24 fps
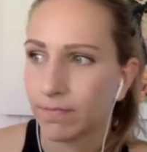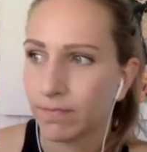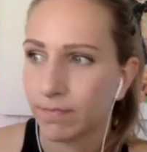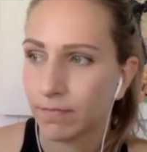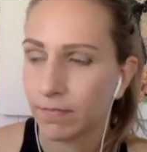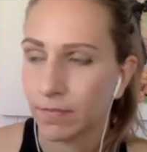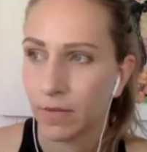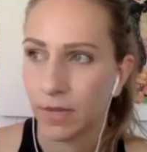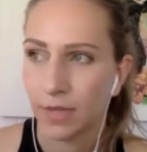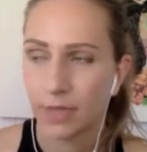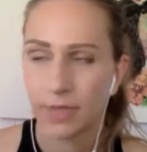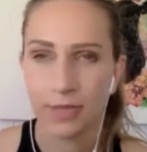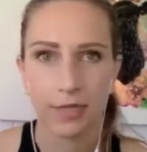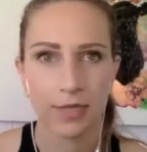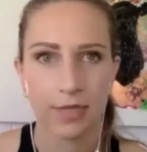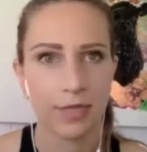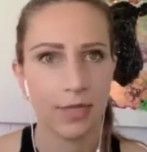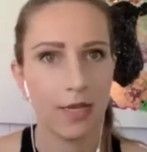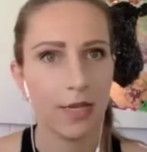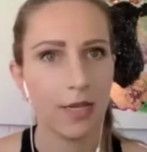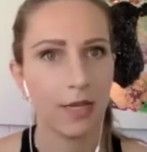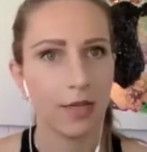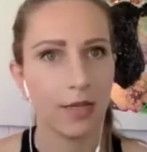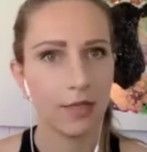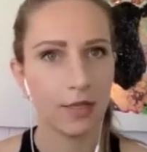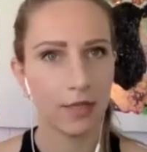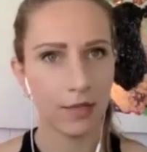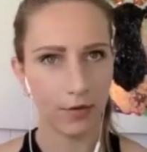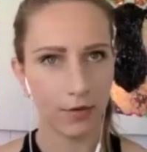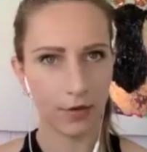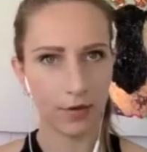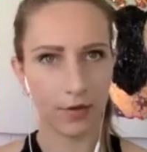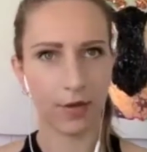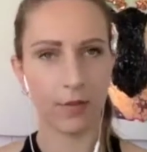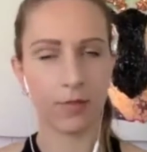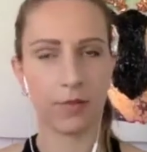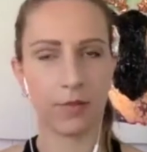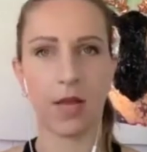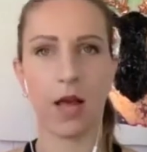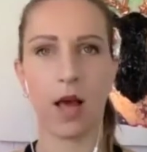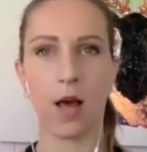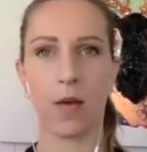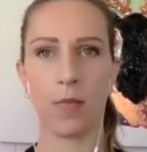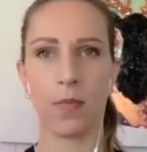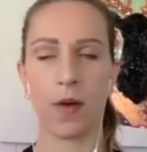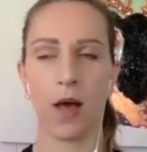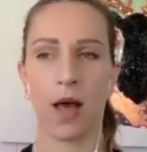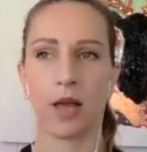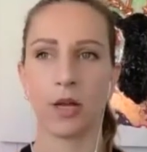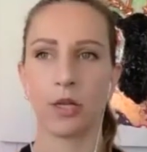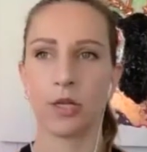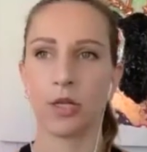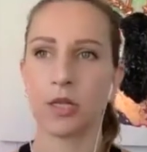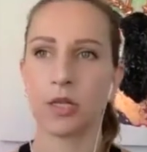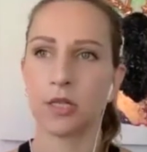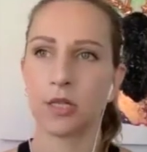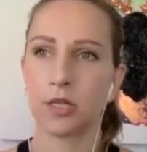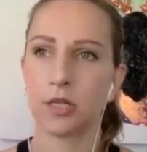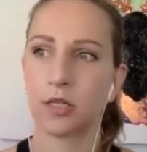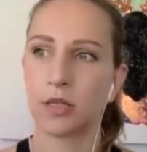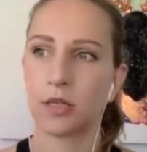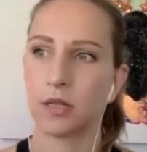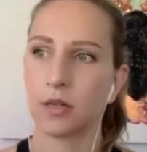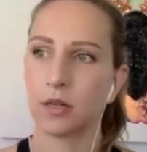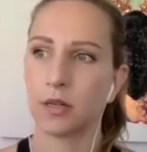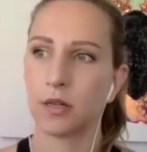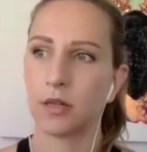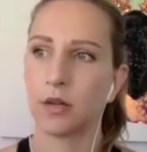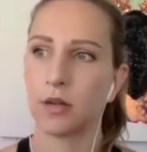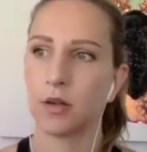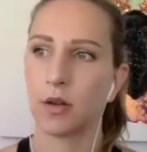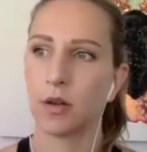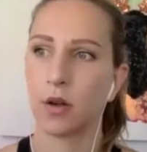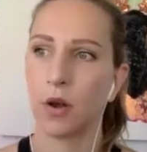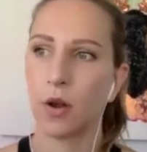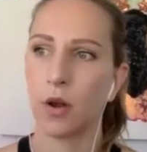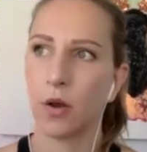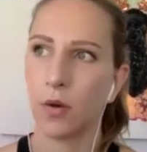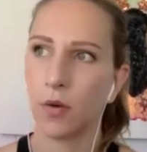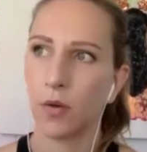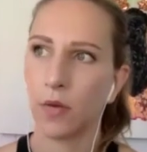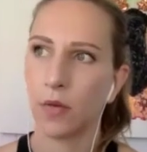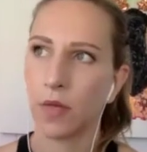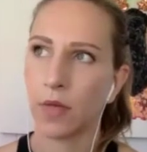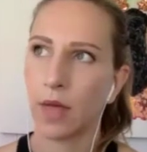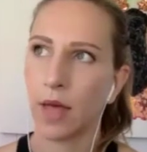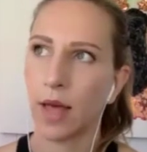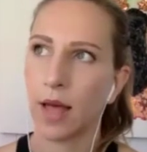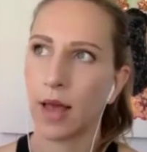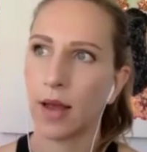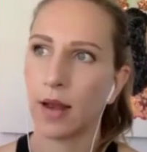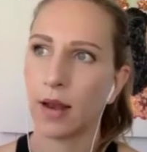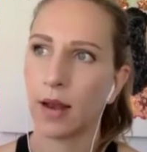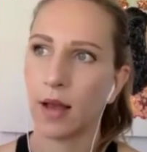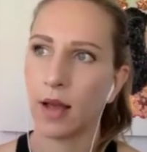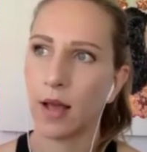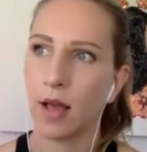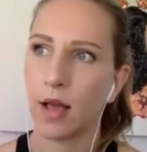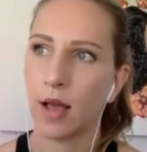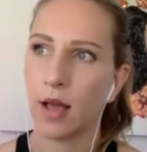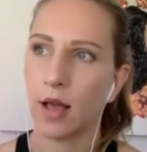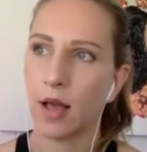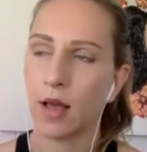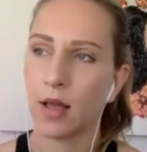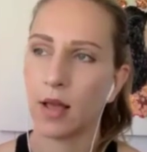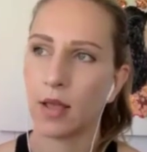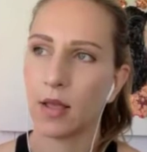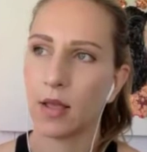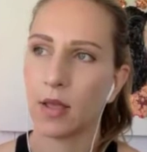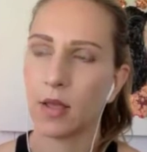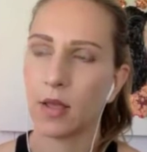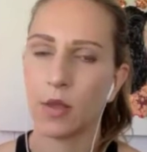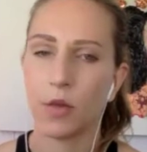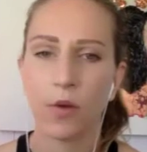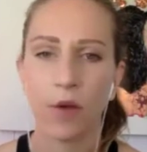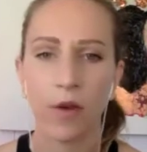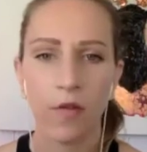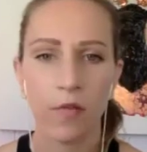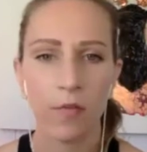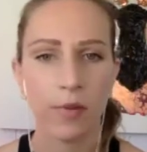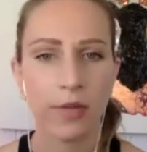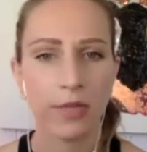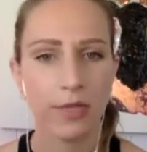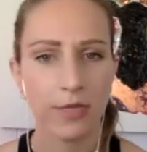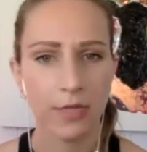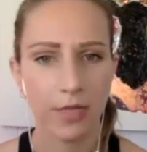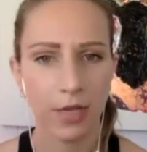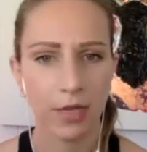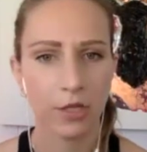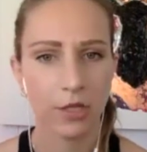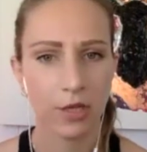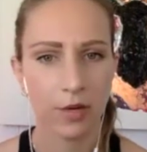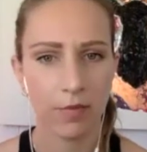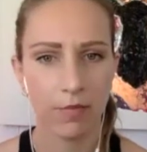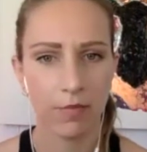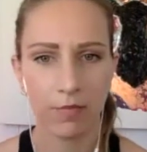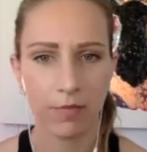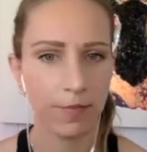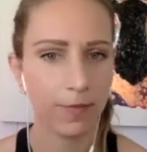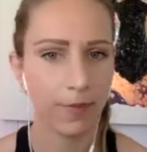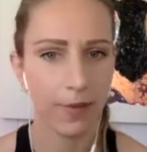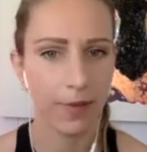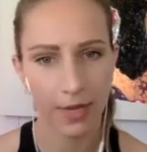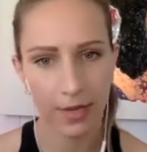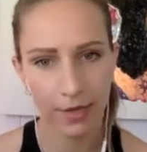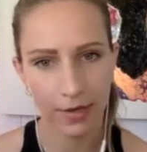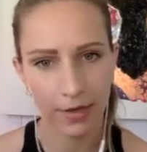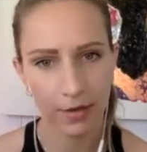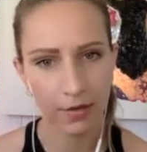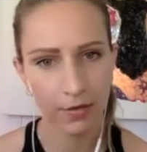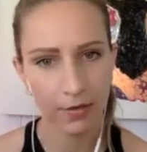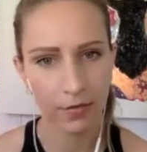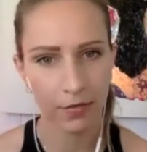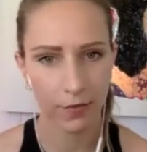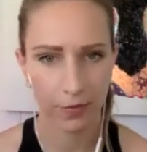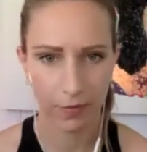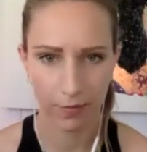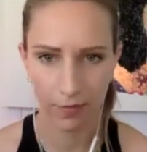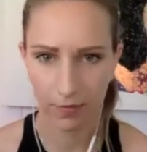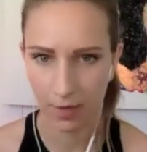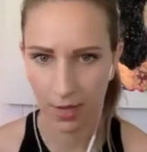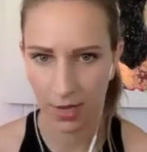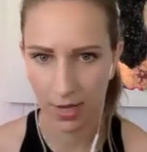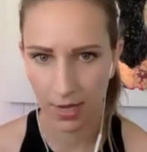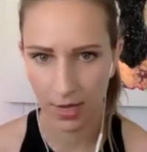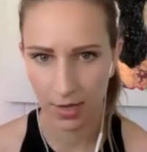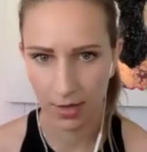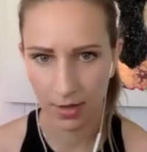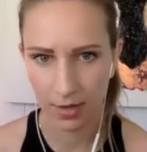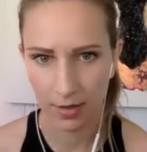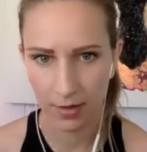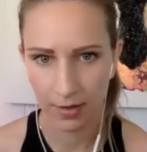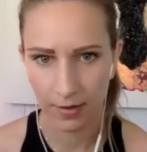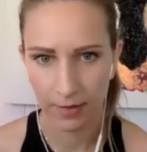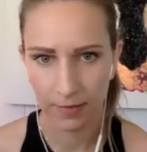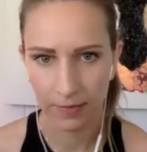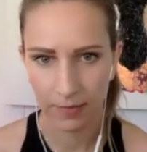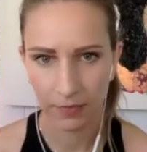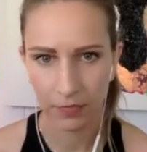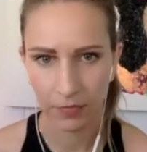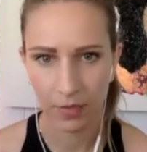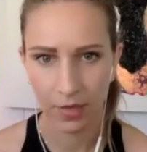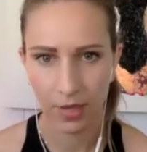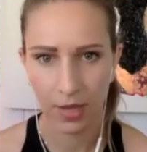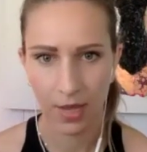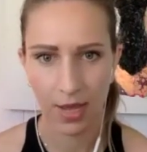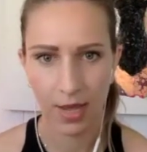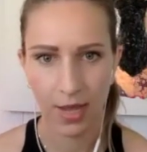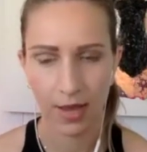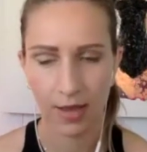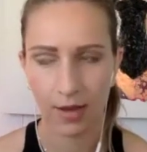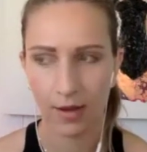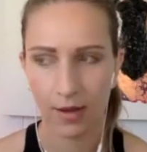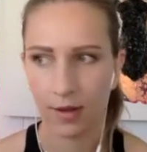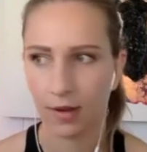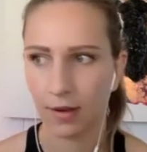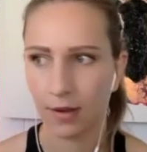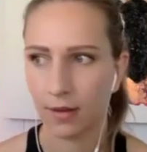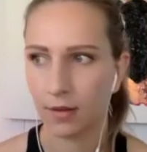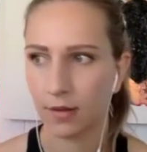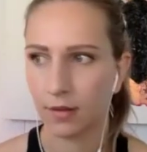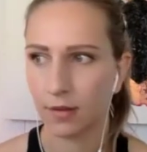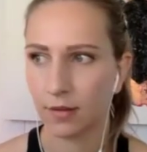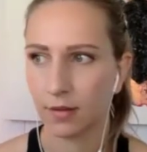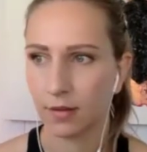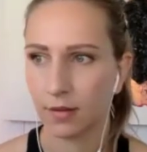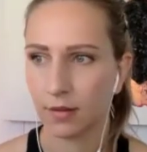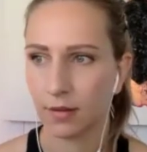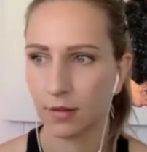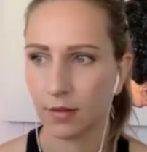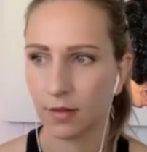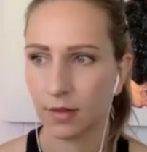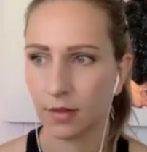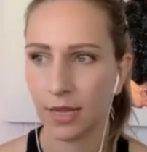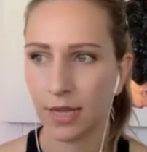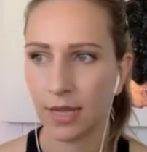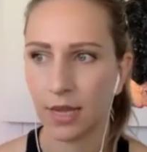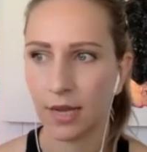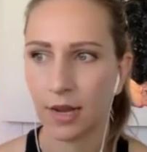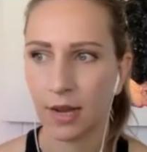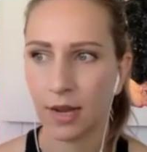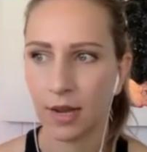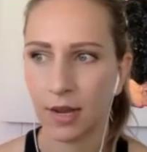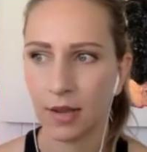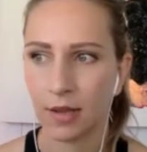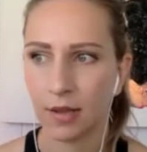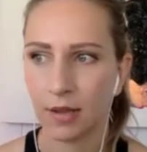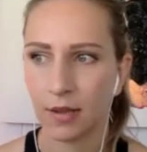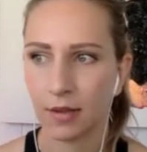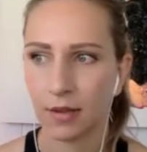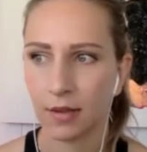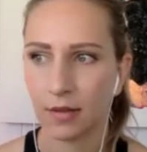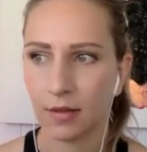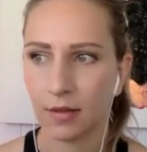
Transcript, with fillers: let's see what comes up. I just know that you have been such a beacon for me in leading